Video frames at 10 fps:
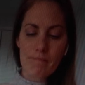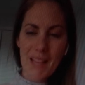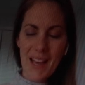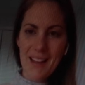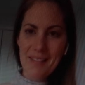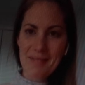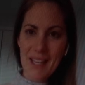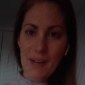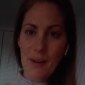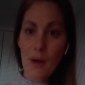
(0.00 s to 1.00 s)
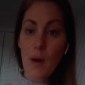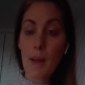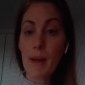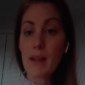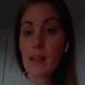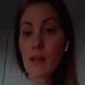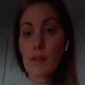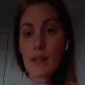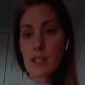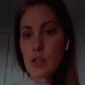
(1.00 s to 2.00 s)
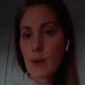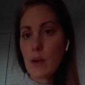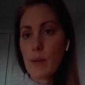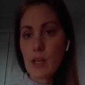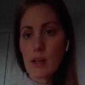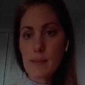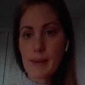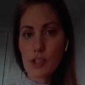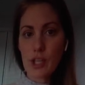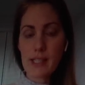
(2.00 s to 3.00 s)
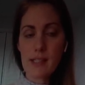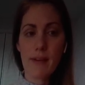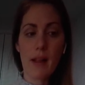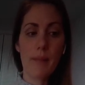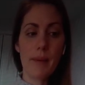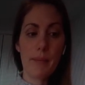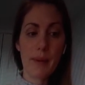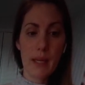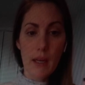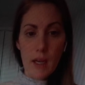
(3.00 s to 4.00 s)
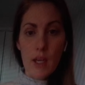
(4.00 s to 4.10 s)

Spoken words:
Yeah, I don't know. Okay. The other thing too, I know we talked about chest development, but